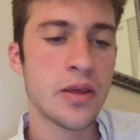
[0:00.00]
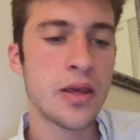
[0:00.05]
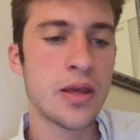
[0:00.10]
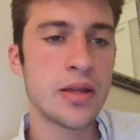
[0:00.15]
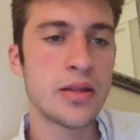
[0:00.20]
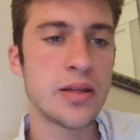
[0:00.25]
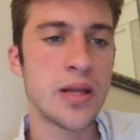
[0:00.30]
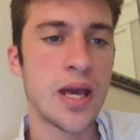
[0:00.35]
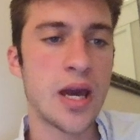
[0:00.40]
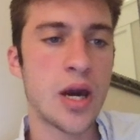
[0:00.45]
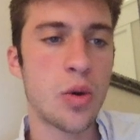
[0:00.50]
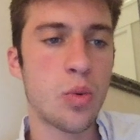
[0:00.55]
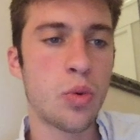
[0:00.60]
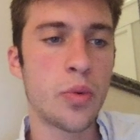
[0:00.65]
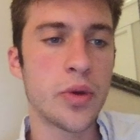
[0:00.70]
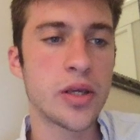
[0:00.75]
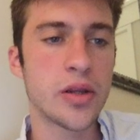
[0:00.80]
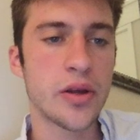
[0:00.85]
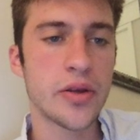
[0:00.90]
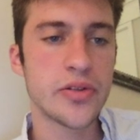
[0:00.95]
Now, what
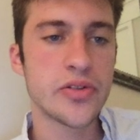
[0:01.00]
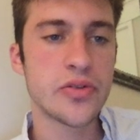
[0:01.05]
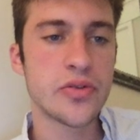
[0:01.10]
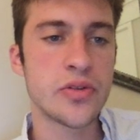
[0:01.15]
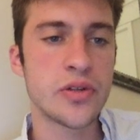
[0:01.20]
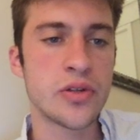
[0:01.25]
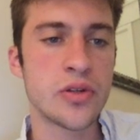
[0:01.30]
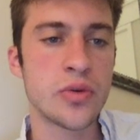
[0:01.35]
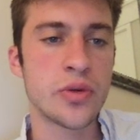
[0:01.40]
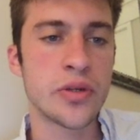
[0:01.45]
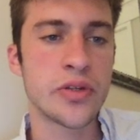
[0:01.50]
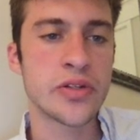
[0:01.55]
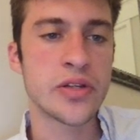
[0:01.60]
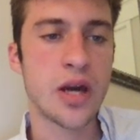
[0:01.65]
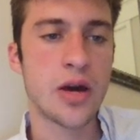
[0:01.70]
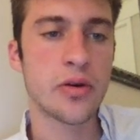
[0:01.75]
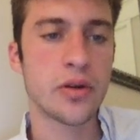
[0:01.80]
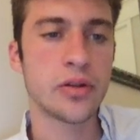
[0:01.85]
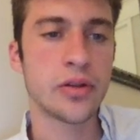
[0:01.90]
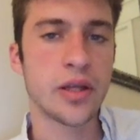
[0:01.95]
we can also do is
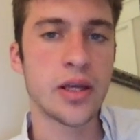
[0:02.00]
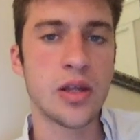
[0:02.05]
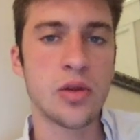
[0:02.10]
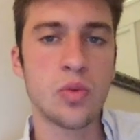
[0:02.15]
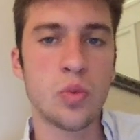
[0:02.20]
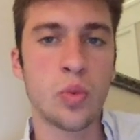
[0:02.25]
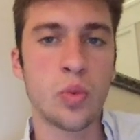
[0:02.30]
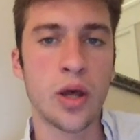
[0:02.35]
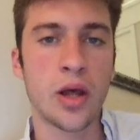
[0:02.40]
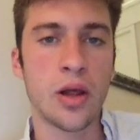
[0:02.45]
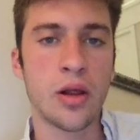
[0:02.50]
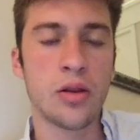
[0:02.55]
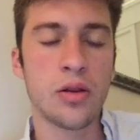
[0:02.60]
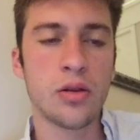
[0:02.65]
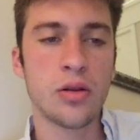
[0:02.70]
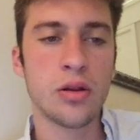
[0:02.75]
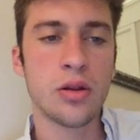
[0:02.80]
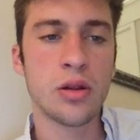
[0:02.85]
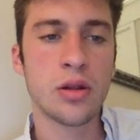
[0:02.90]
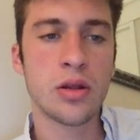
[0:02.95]
calculate,
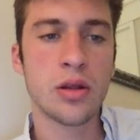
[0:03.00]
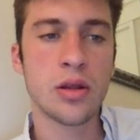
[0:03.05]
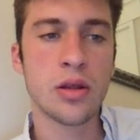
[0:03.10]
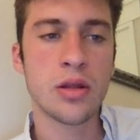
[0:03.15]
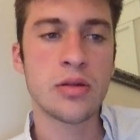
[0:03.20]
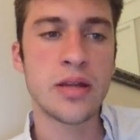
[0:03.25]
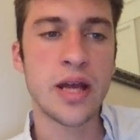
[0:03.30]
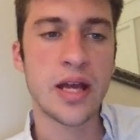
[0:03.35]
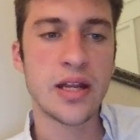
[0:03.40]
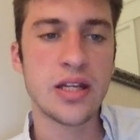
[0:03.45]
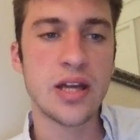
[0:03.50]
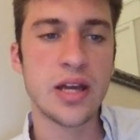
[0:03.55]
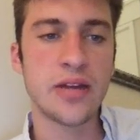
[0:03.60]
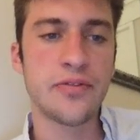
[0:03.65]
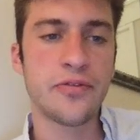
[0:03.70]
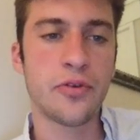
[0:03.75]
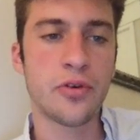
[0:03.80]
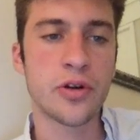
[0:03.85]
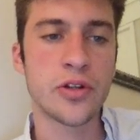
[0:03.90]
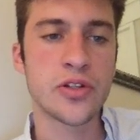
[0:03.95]
well,
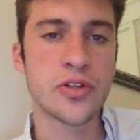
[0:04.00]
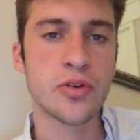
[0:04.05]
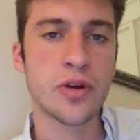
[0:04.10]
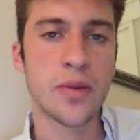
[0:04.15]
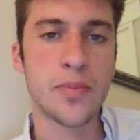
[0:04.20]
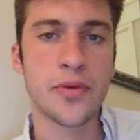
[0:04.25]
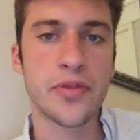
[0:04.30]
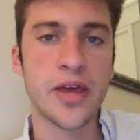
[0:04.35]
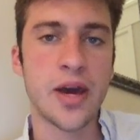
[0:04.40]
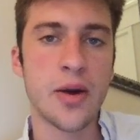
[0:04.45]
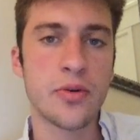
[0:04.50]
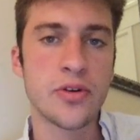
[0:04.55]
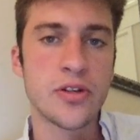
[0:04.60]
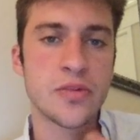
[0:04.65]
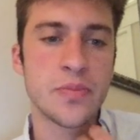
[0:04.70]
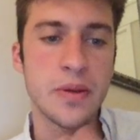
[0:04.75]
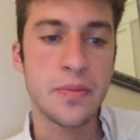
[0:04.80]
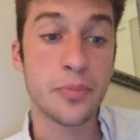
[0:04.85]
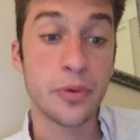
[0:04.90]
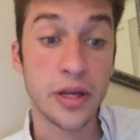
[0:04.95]
99.40 is great, but that would
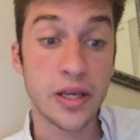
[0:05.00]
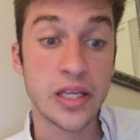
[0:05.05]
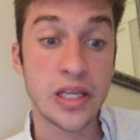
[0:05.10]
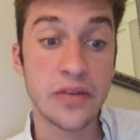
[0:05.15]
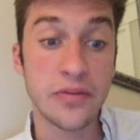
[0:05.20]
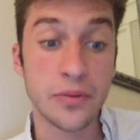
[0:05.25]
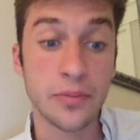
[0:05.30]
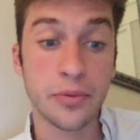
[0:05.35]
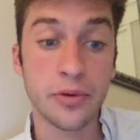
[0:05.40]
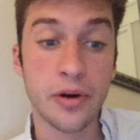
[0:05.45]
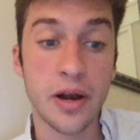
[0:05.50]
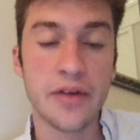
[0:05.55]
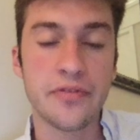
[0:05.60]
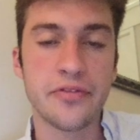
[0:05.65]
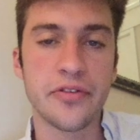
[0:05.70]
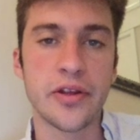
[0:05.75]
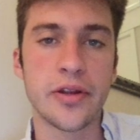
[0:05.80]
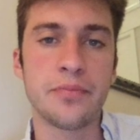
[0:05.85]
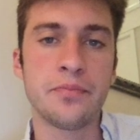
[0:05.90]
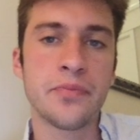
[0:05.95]
just be break-even
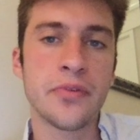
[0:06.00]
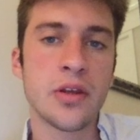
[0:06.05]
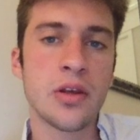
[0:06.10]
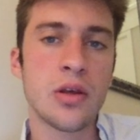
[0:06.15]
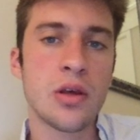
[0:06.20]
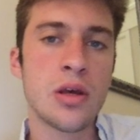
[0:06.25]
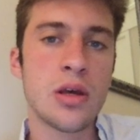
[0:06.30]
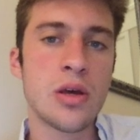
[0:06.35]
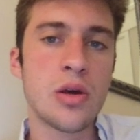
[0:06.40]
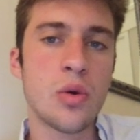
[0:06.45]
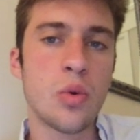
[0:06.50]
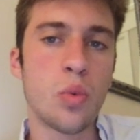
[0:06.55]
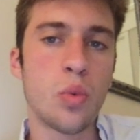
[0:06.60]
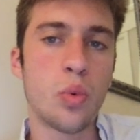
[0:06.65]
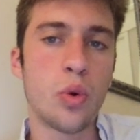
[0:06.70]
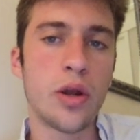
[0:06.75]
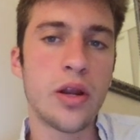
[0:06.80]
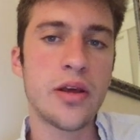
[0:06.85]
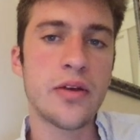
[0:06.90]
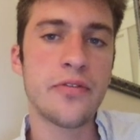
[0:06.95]
profit.
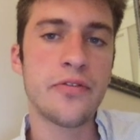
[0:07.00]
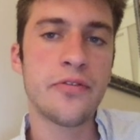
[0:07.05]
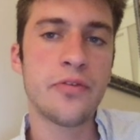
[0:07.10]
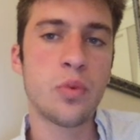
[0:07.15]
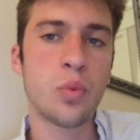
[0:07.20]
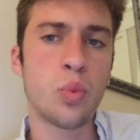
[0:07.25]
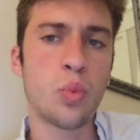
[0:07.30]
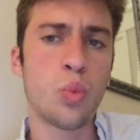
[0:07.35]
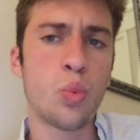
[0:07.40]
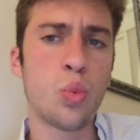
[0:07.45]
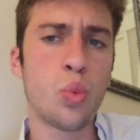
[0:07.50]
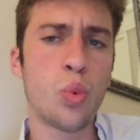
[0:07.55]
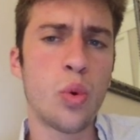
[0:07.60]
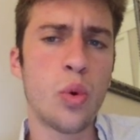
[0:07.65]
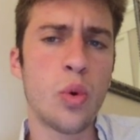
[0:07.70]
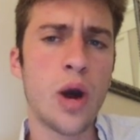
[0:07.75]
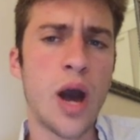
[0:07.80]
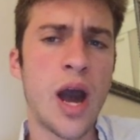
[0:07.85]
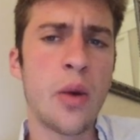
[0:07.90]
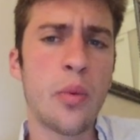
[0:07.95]
What if
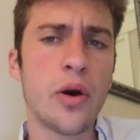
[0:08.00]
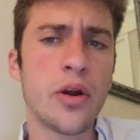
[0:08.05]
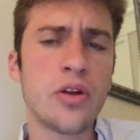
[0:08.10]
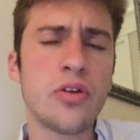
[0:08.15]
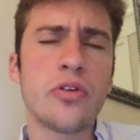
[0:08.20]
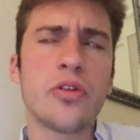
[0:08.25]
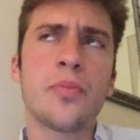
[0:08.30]
I want to know the